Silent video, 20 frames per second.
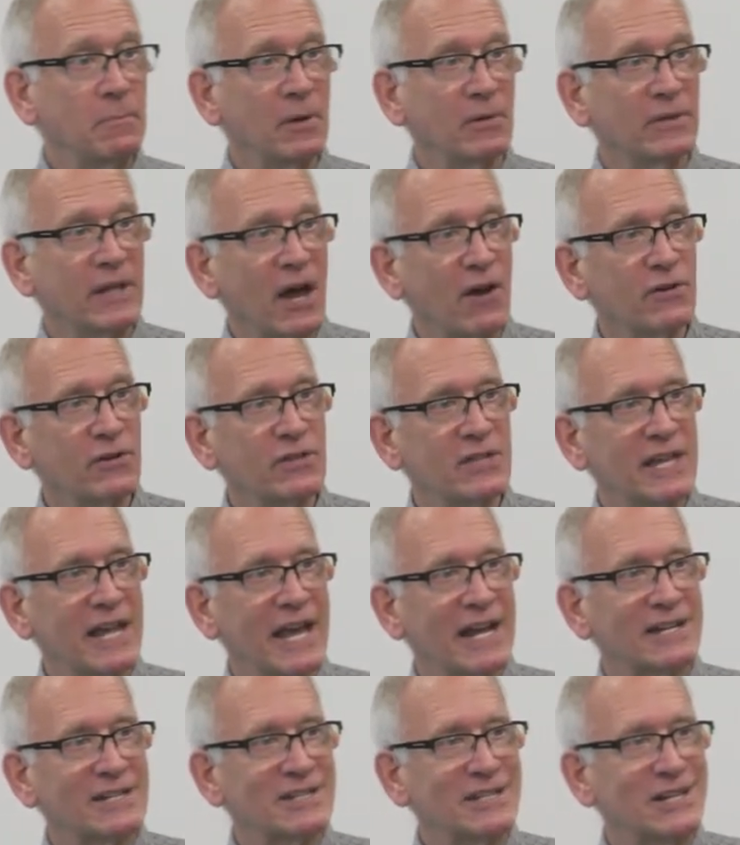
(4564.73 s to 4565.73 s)
pill, now the
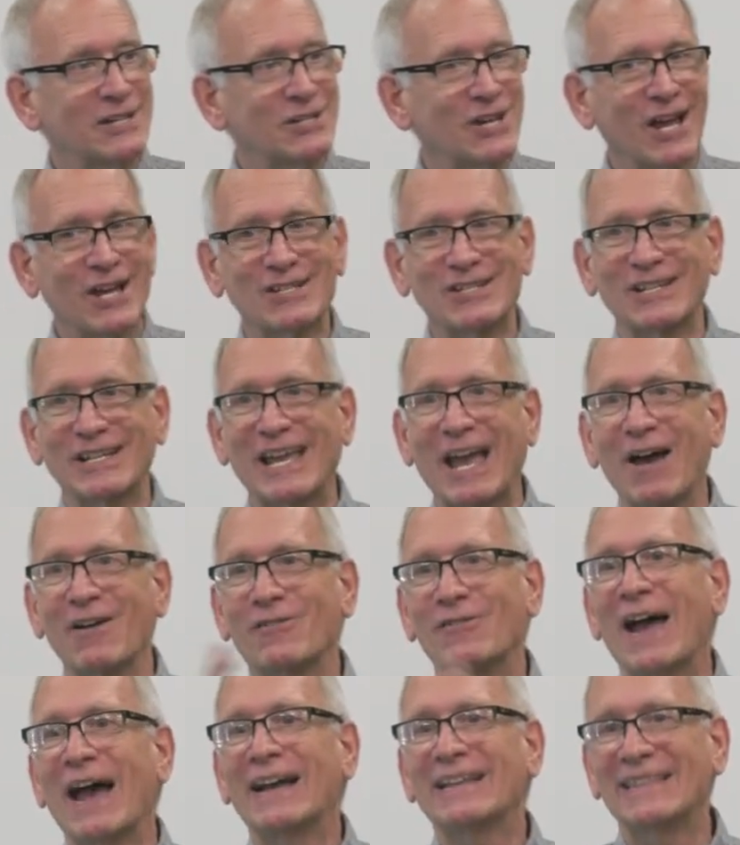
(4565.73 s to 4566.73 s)
anesthesia has to
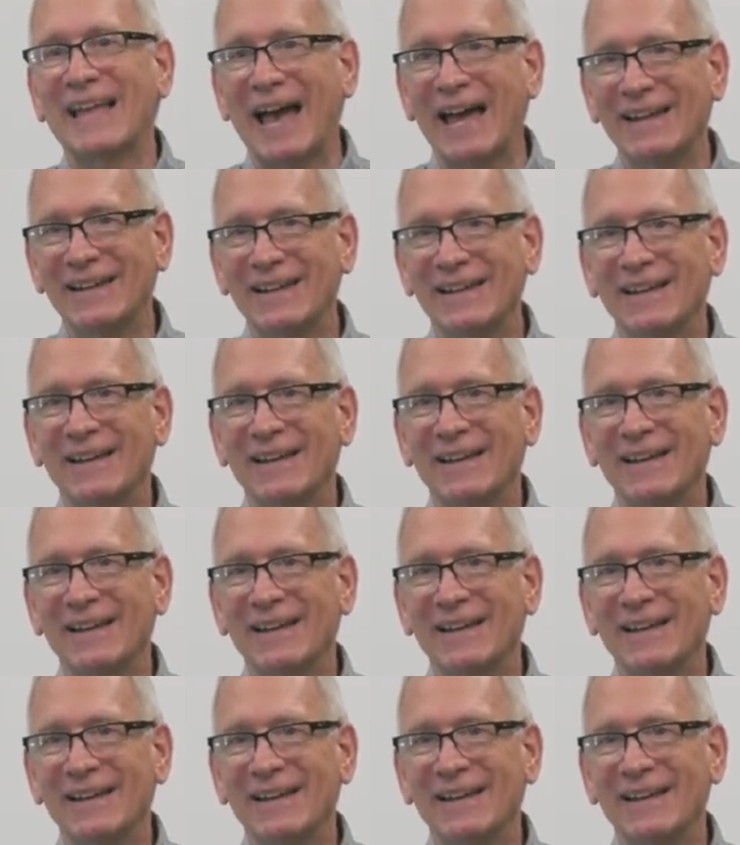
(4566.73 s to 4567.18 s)
counteract that.